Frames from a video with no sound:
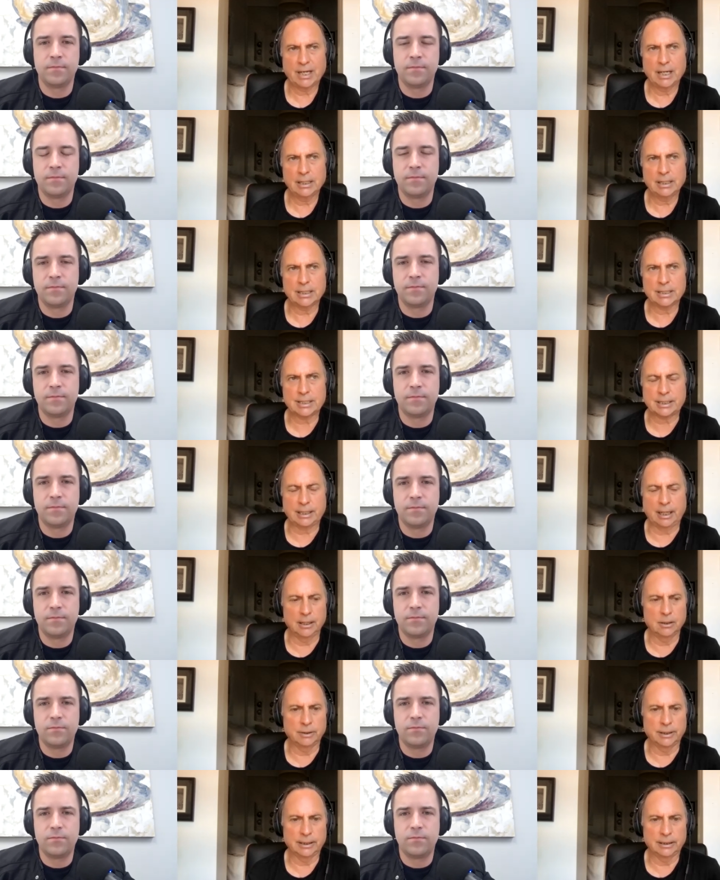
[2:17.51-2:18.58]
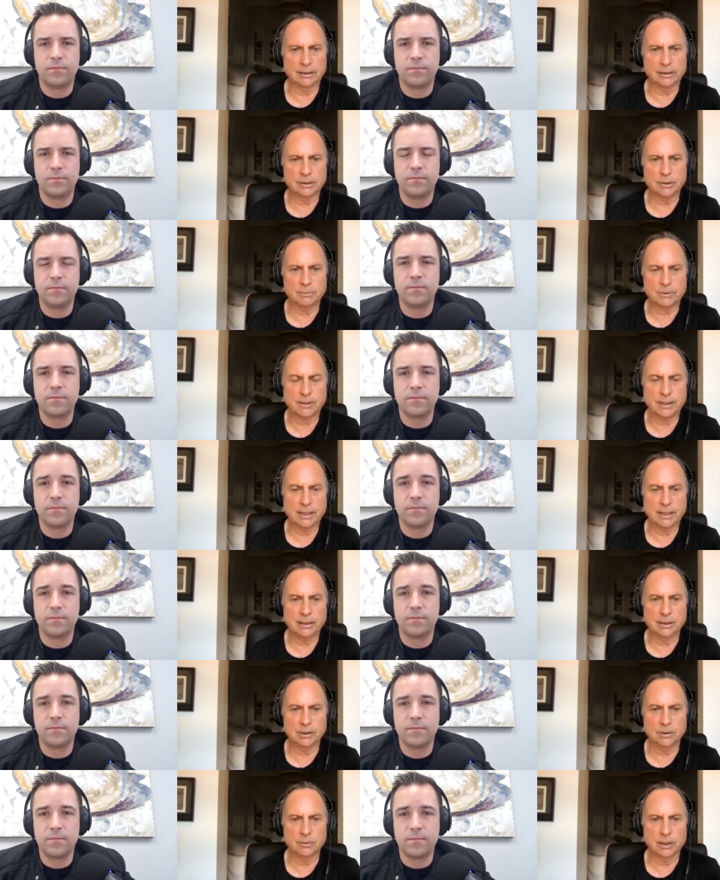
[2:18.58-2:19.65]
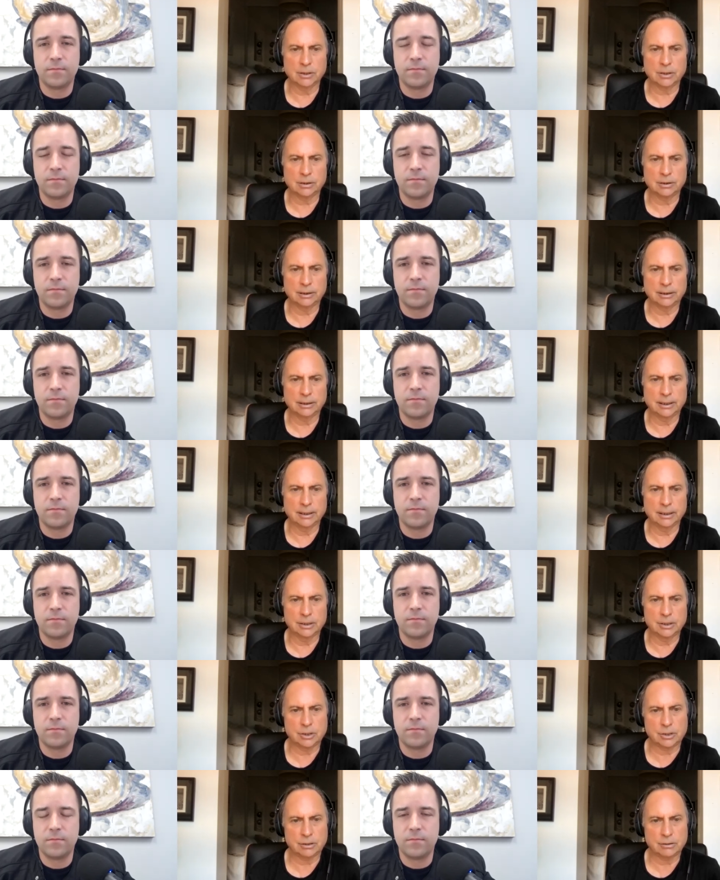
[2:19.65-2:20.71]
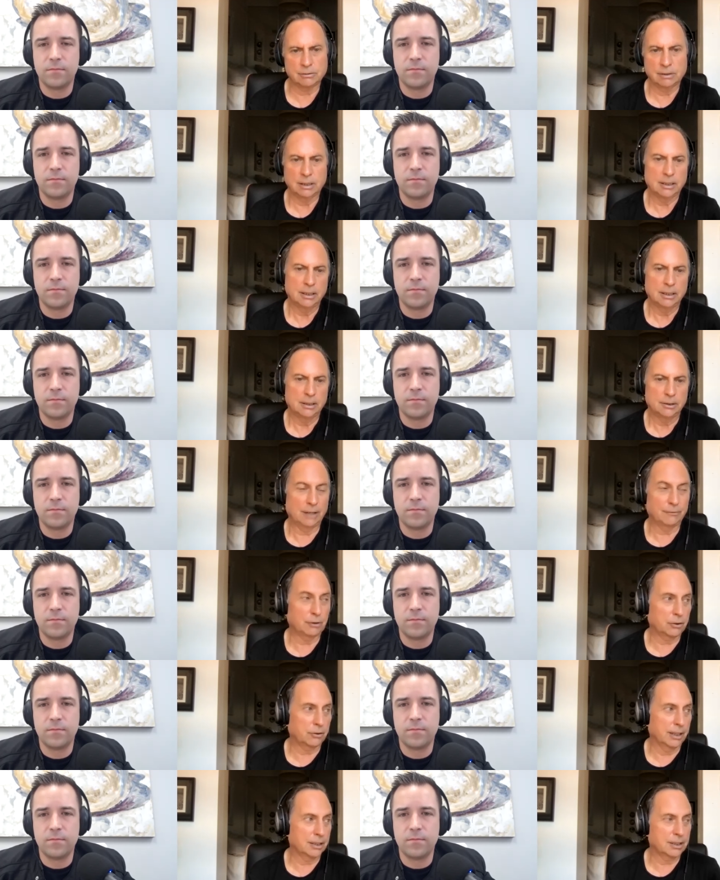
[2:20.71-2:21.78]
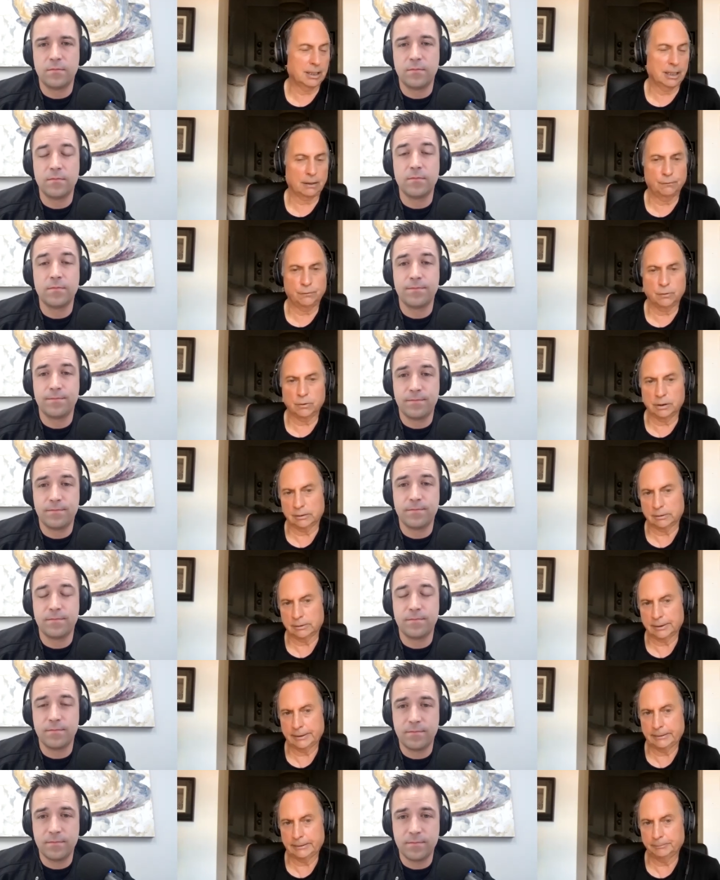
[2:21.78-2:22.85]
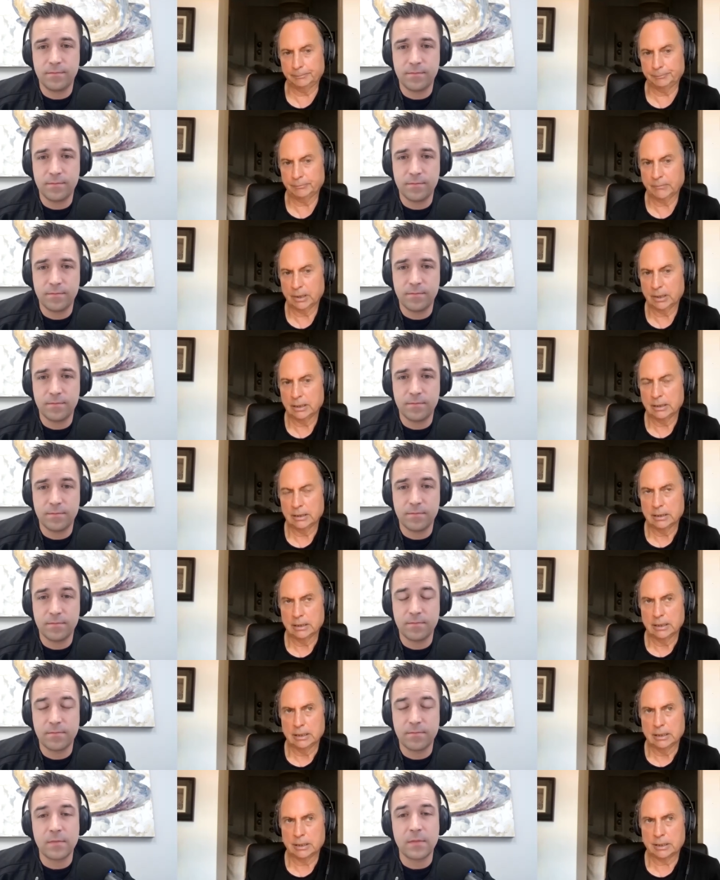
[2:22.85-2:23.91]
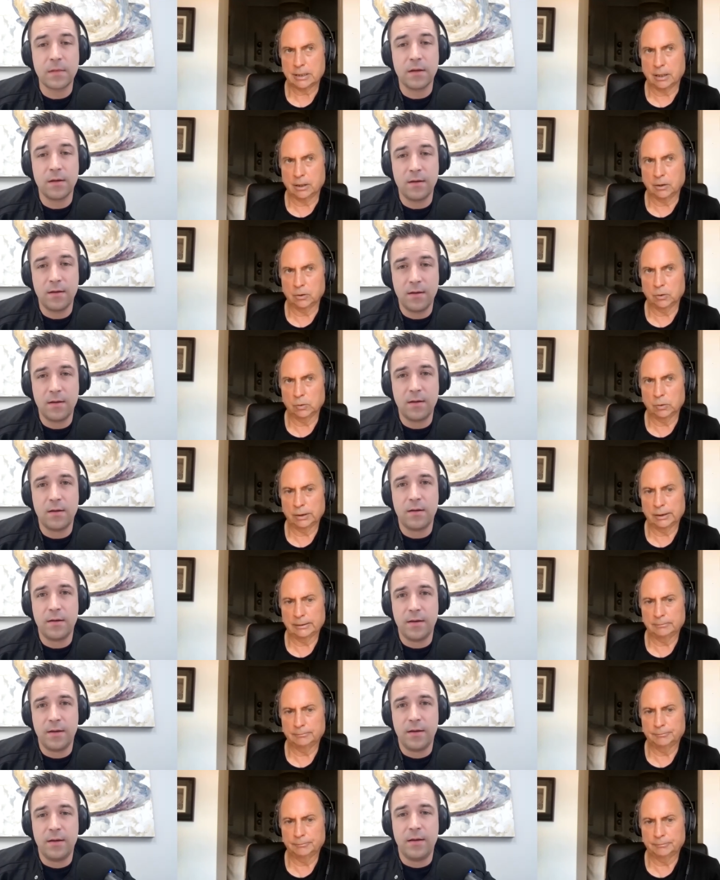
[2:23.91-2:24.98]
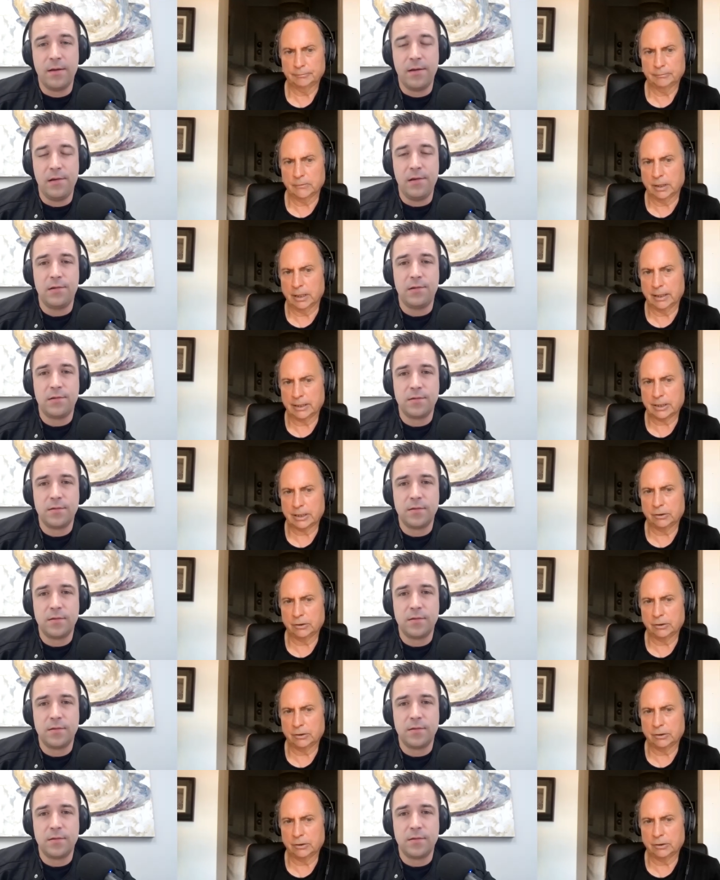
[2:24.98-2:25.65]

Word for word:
Speaker 1: how do you scale that in terms of how do you actually engage? Do You have to create tech for it. Um, so, um, yeah, that's